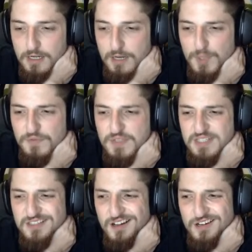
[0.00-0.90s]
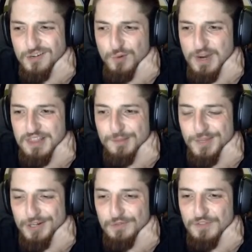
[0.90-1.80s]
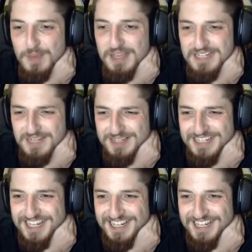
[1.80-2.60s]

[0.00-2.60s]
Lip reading: I can't believe it started right in the middle of the pandemic.